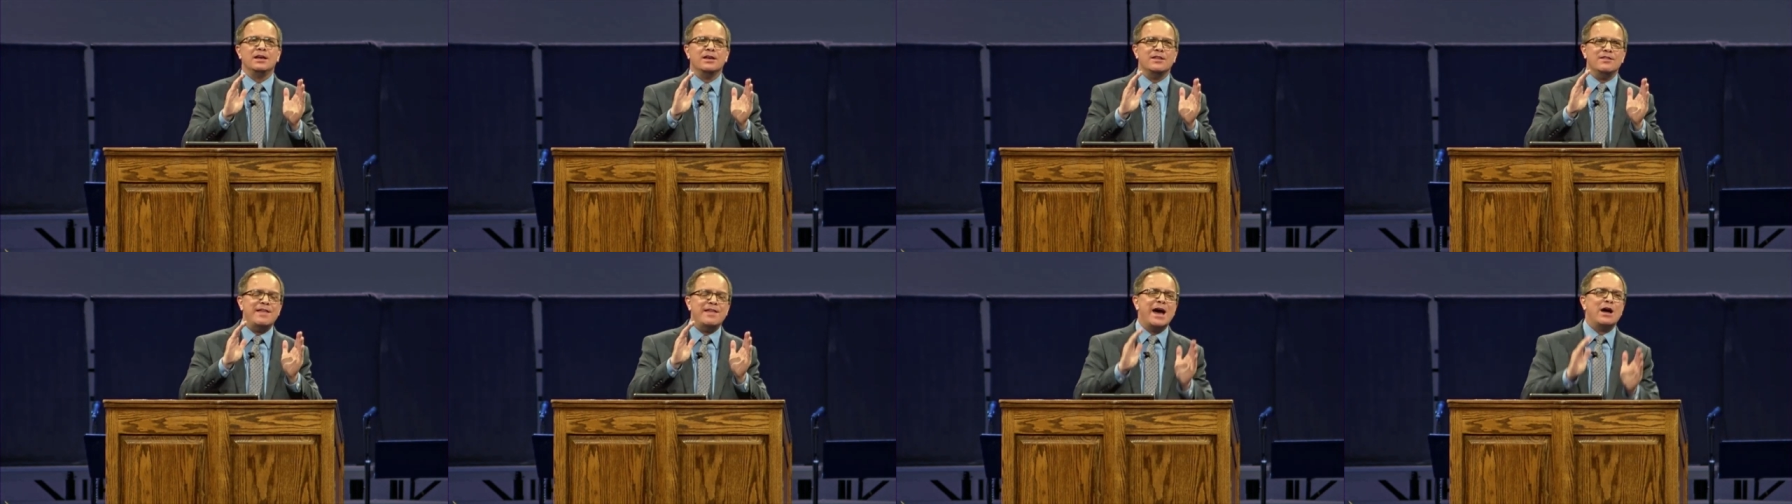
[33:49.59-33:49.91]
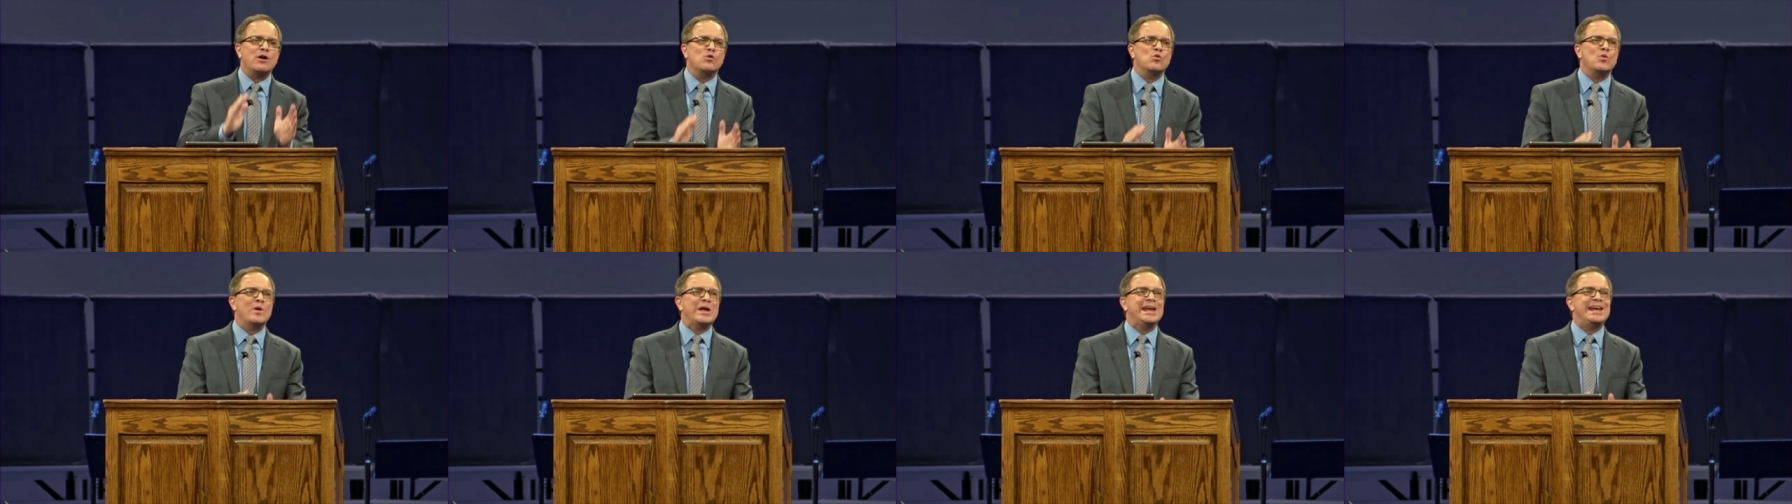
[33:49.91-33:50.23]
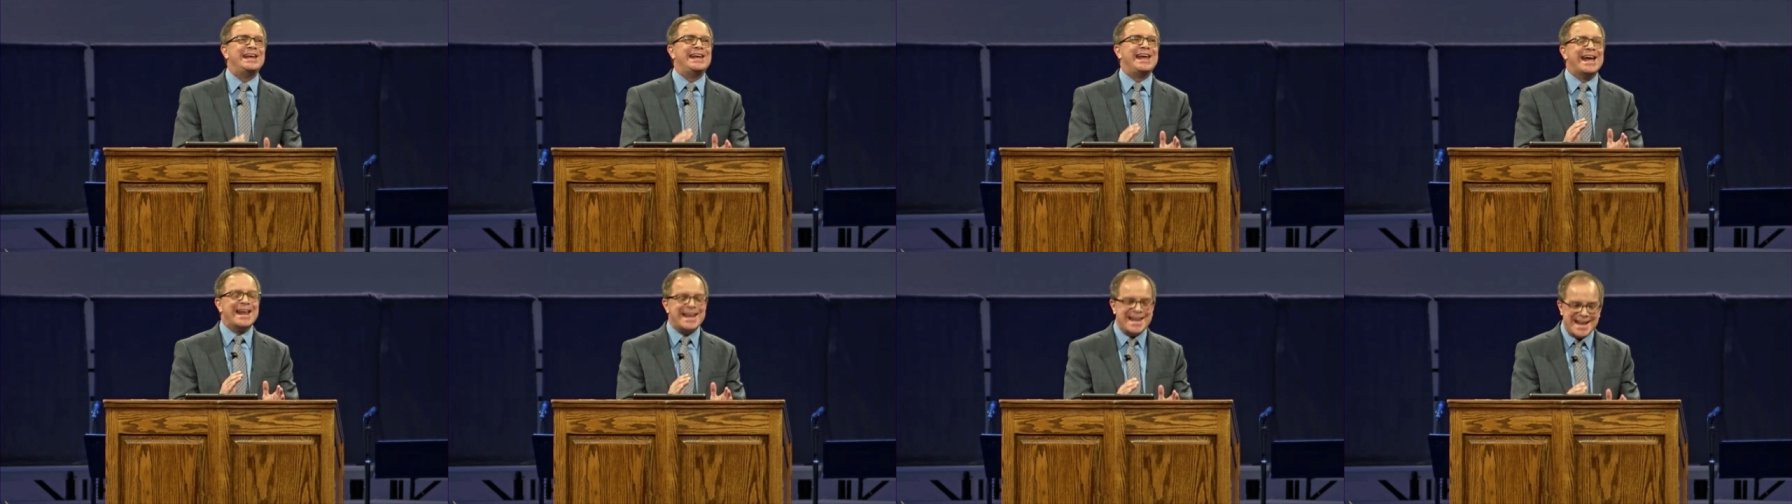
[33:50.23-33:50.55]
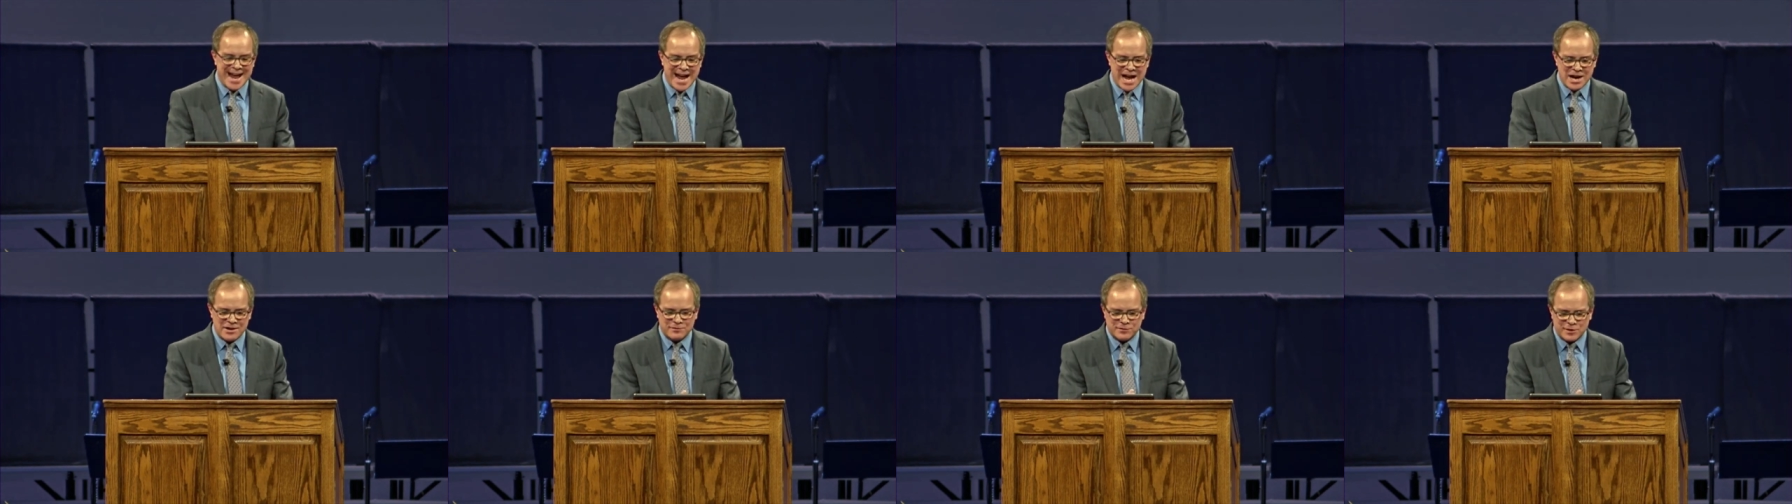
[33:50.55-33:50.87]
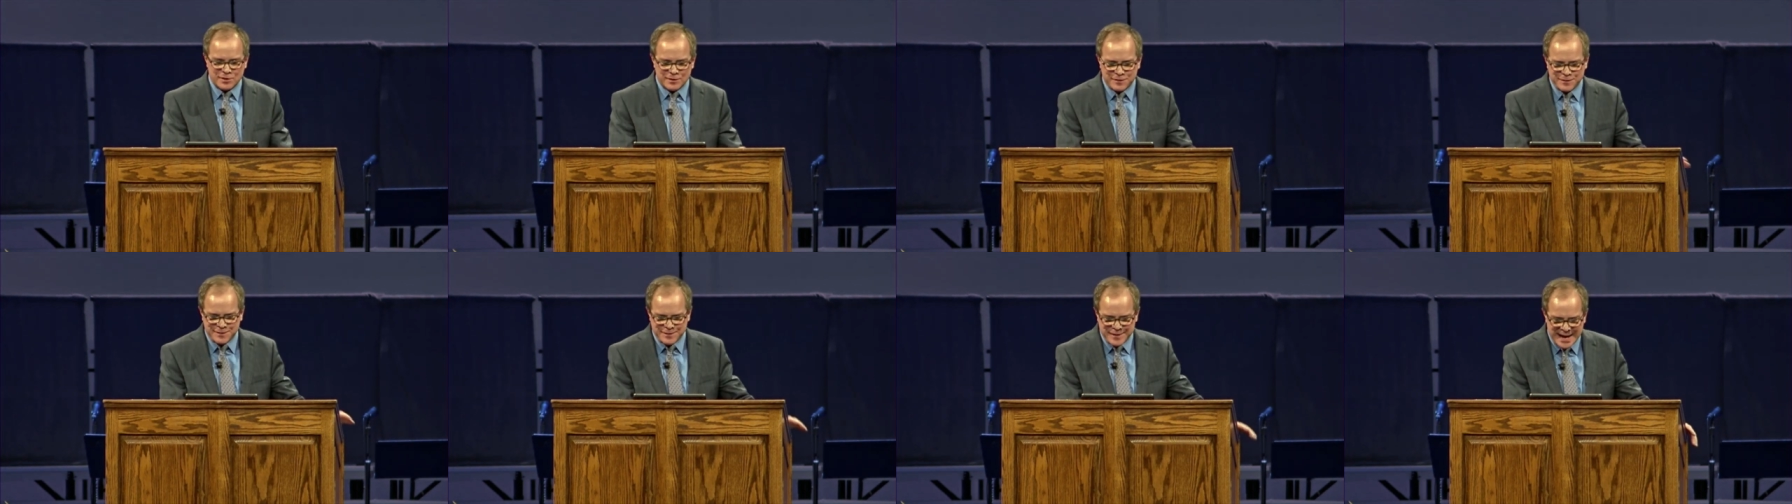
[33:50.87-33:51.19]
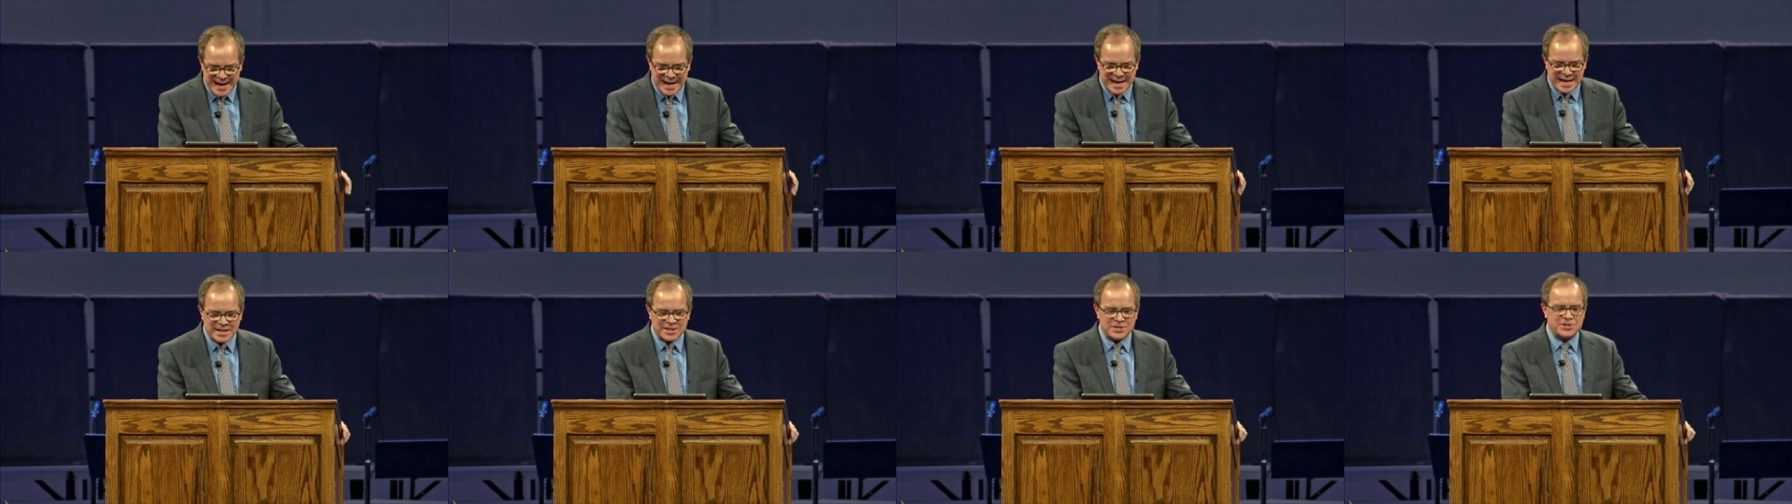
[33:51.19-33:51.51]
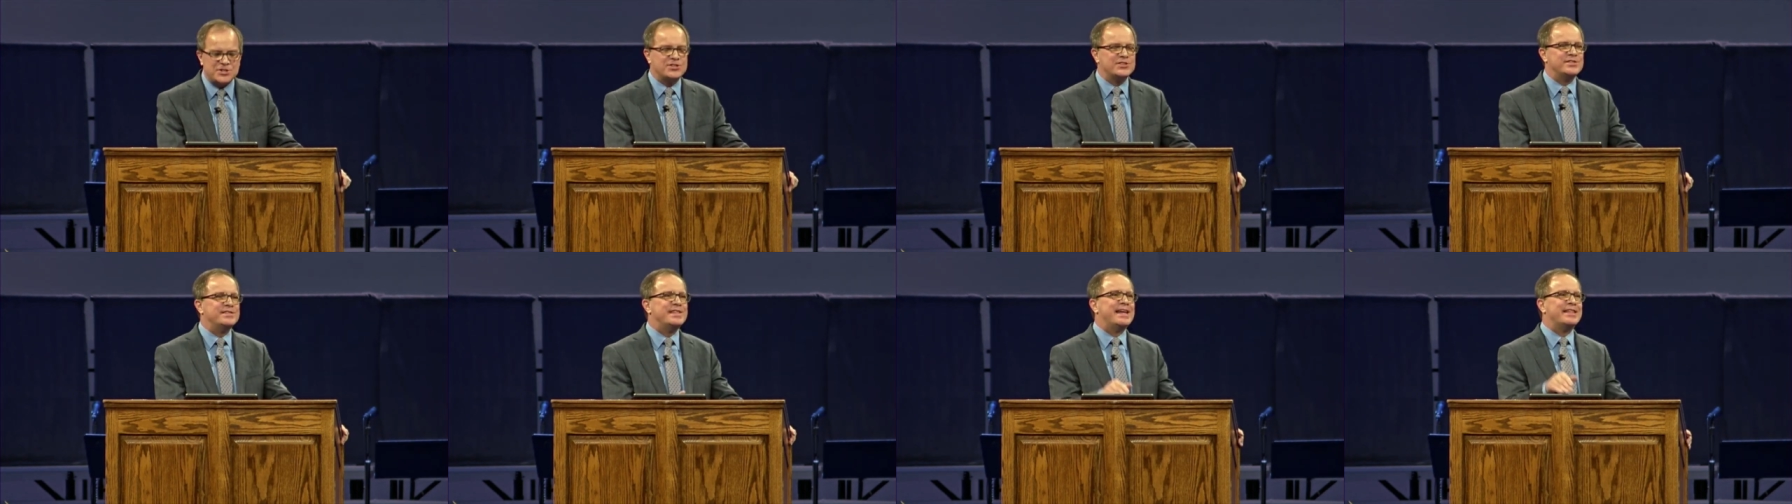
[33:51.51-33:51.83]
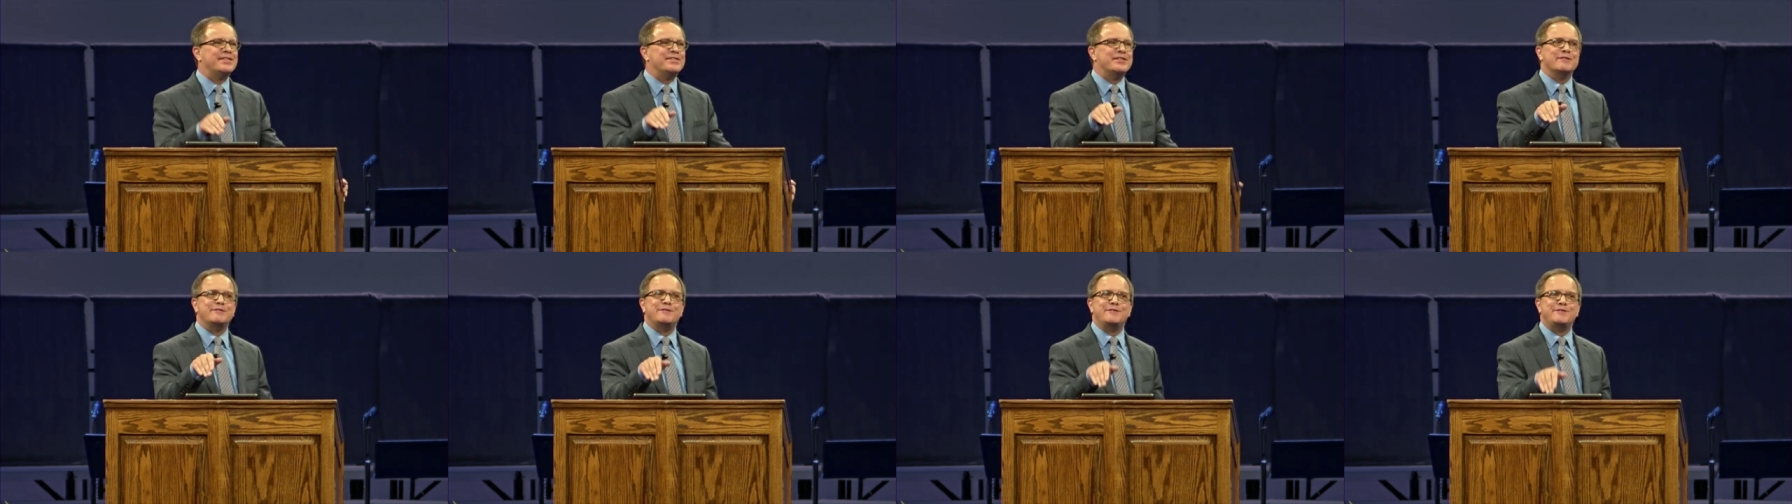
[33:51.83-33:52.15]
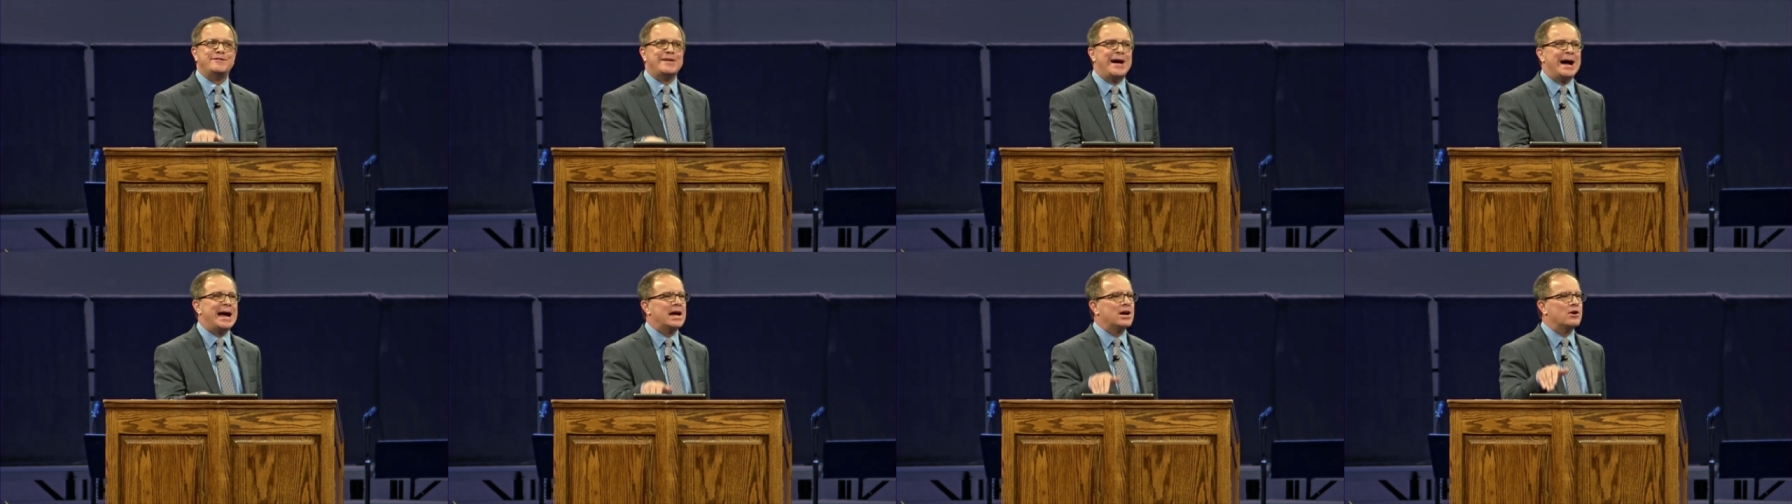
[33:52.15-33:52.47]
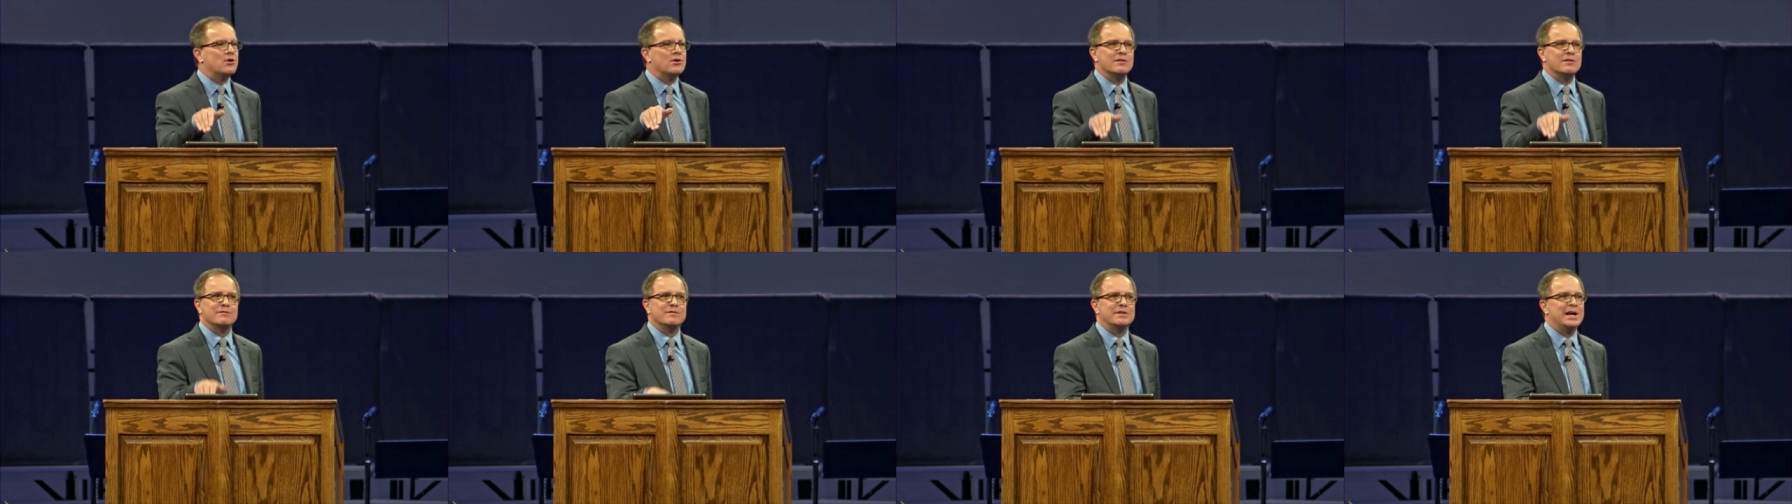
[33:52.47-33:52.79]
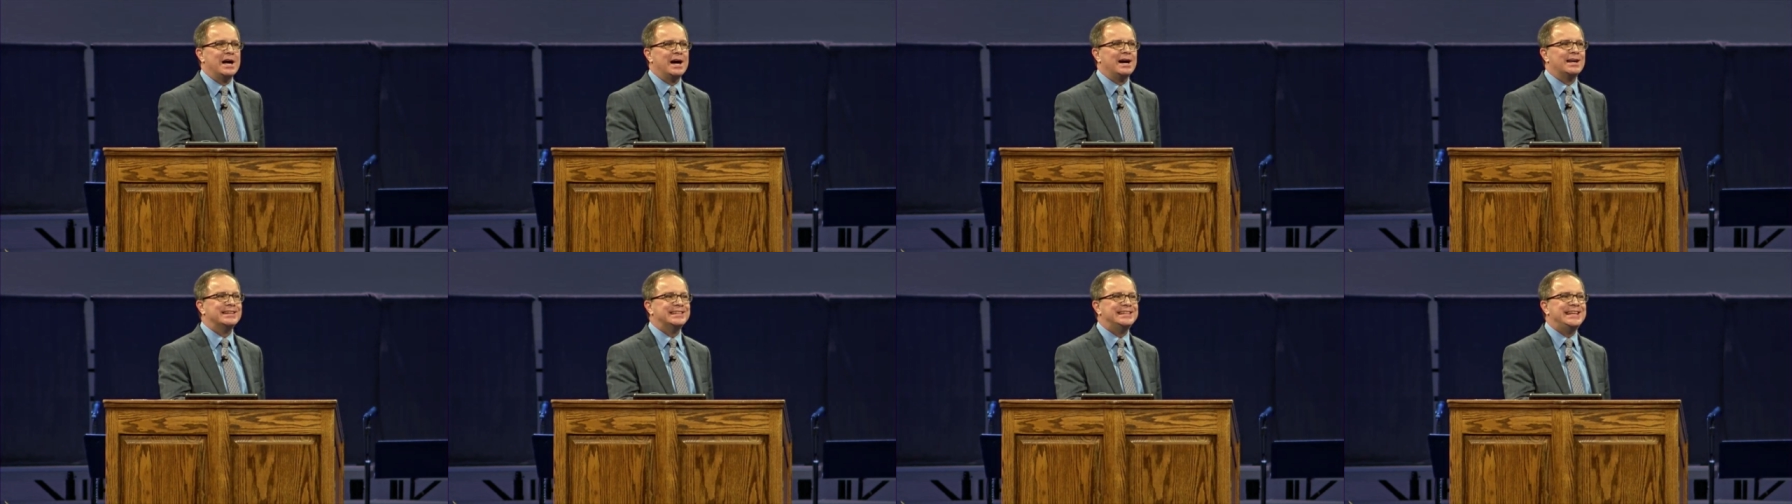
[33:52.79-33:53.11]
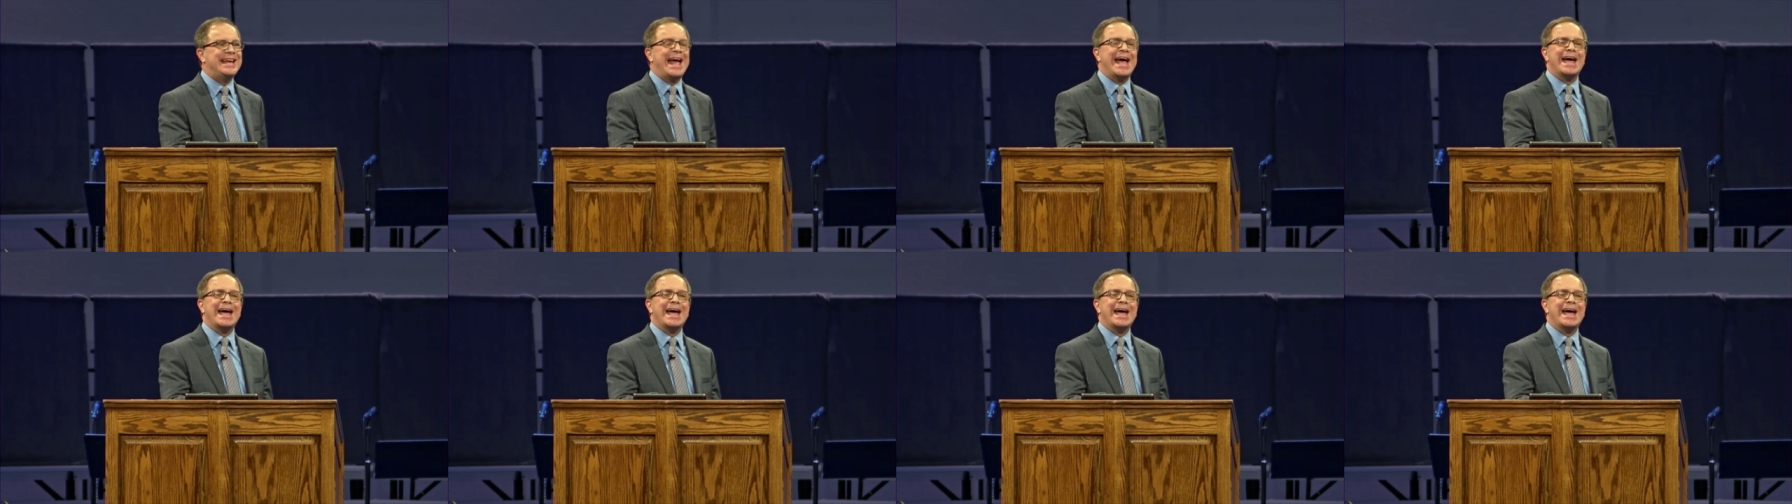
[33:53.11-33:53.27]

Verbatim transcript: that we can ever face that the fire of God